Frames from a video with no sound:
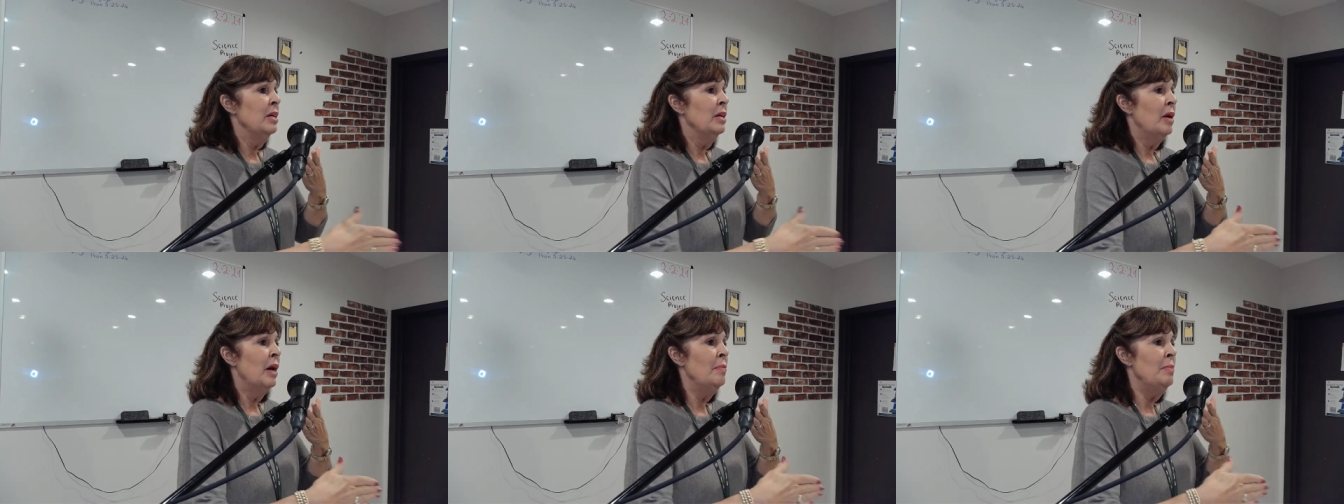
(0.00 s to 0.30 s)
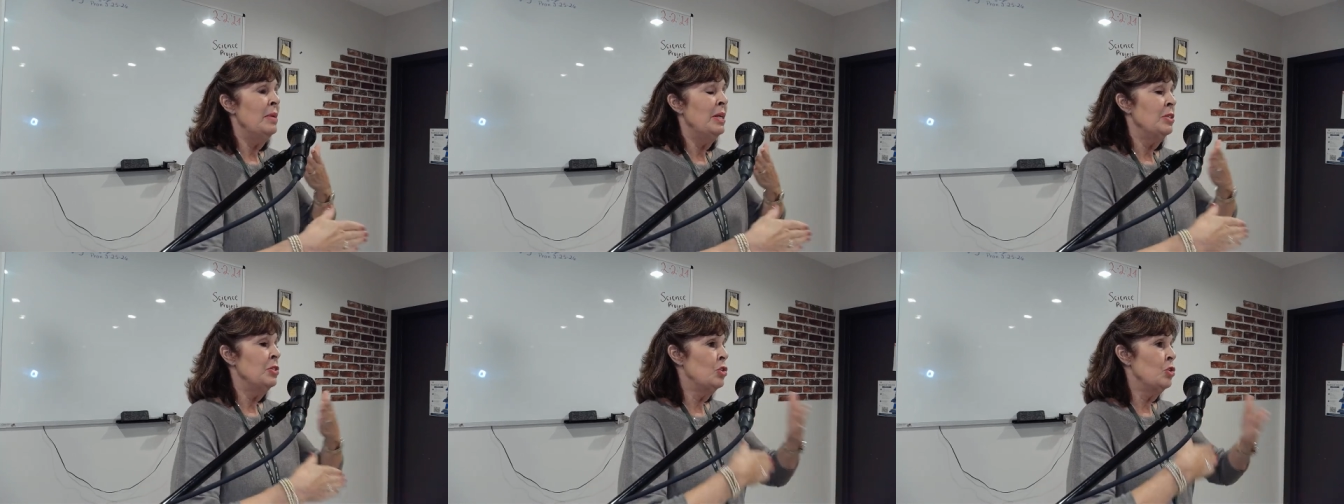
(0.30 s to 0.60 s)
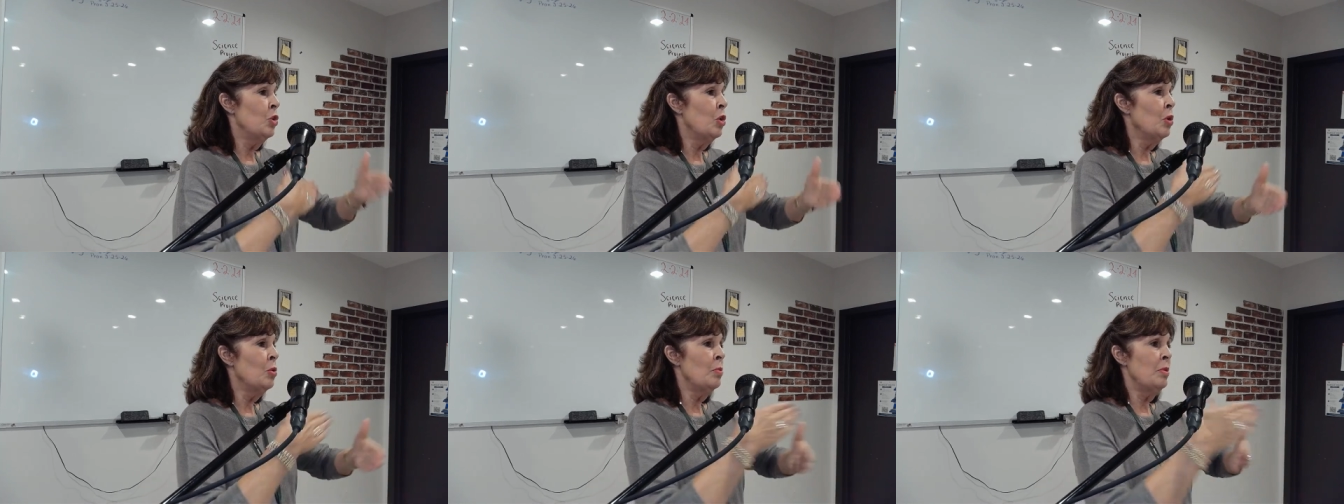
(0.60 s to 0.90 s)
I mean, a
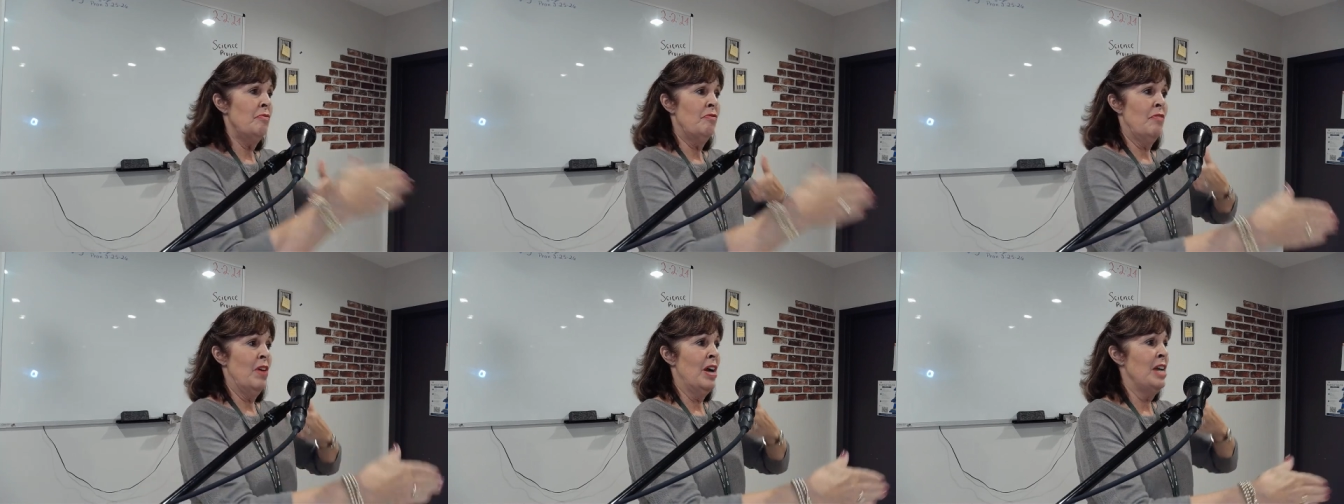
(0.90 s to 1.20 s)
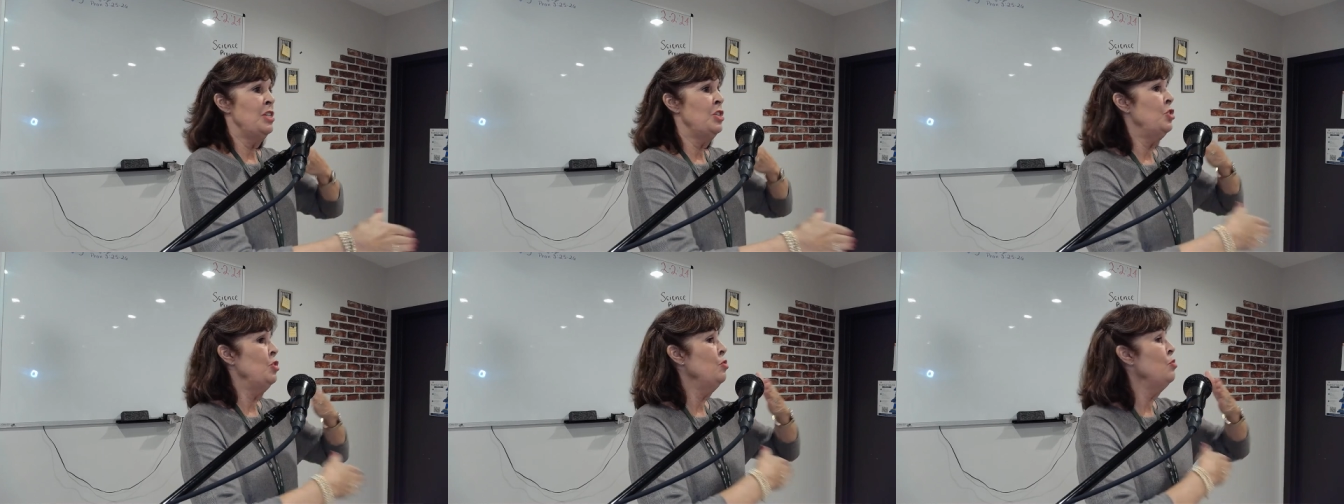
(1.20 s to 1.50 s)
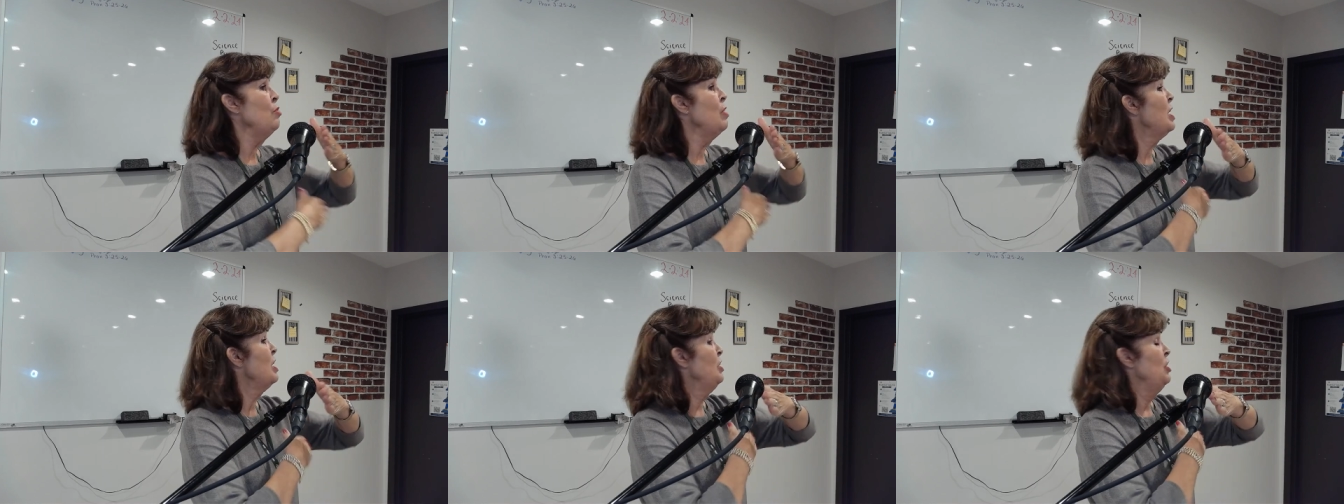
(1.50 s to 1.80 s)
store would find
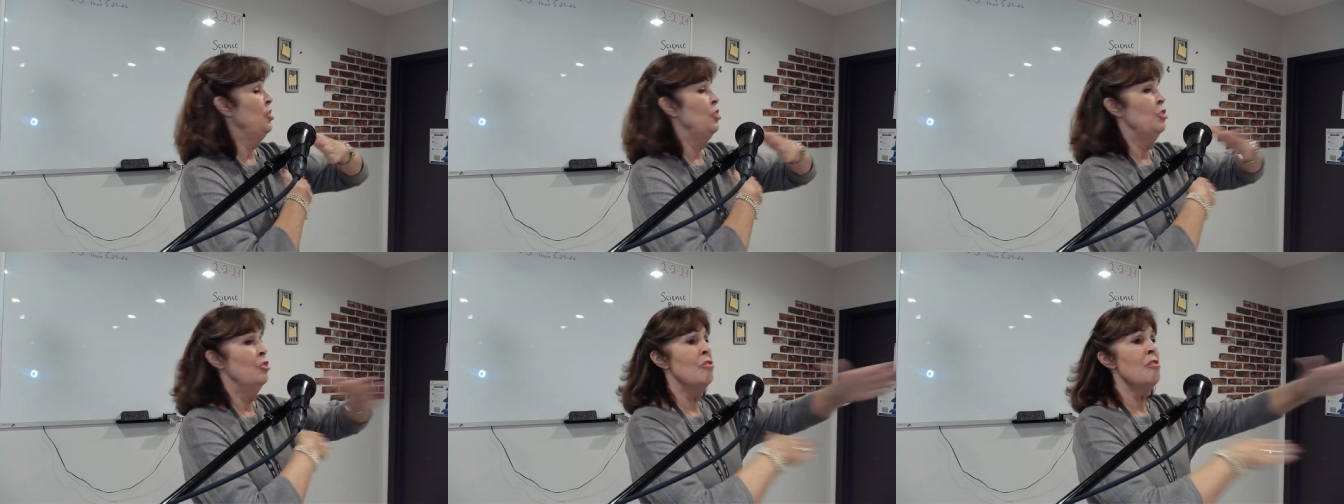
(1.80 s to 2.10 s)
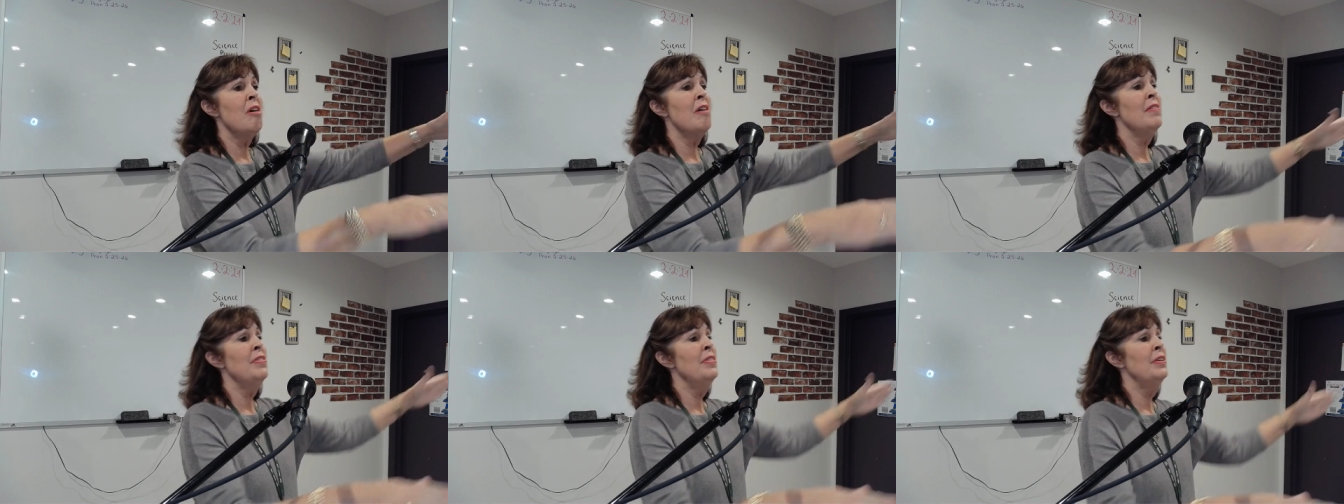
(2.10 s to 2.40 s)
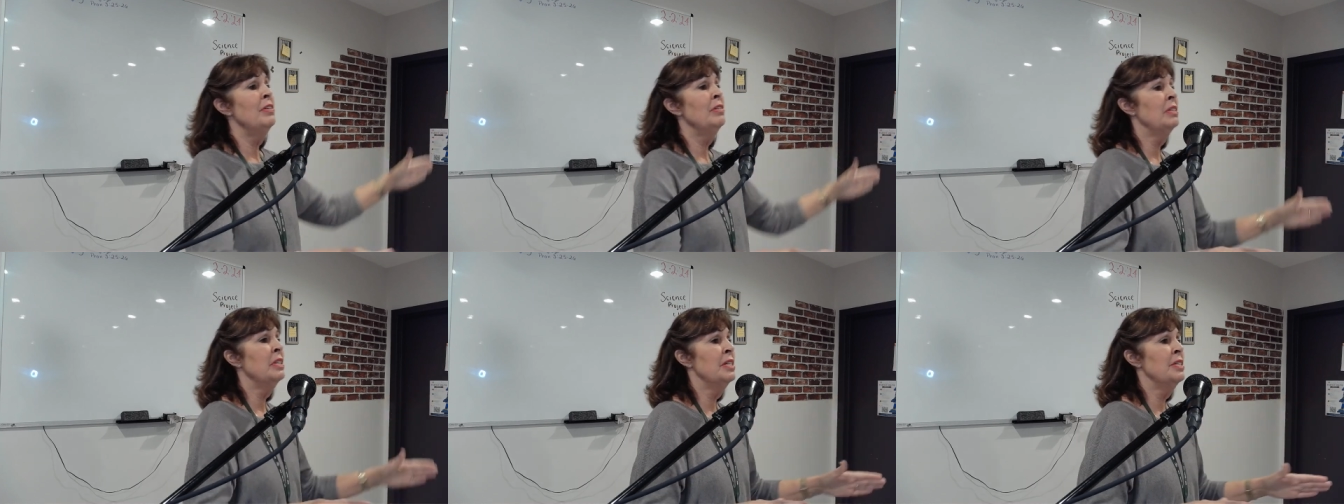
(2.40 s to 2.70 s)
you and you're on
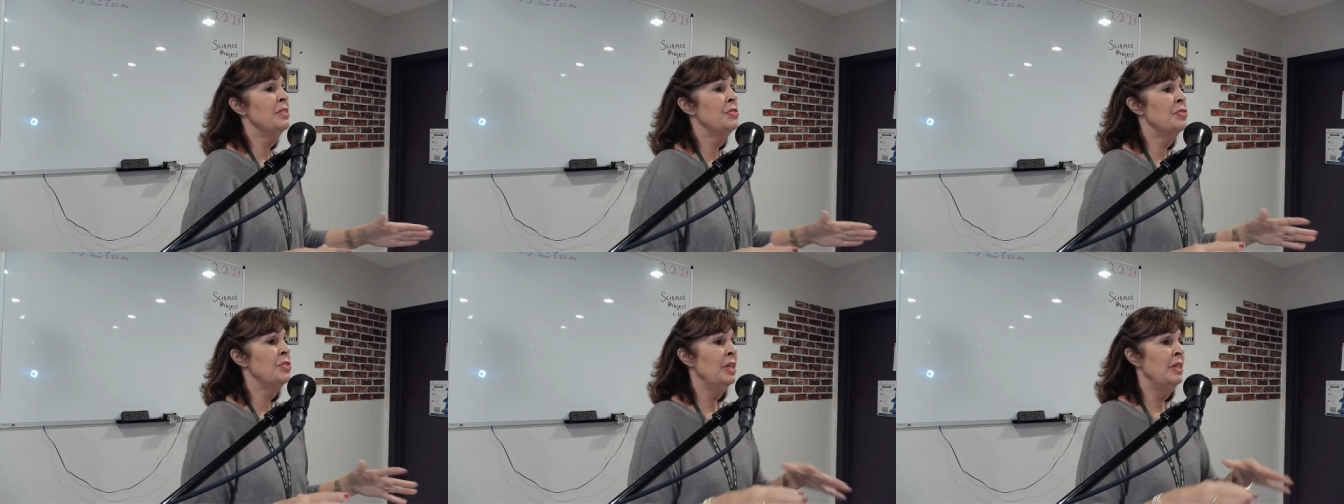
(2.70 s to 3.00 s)
their list,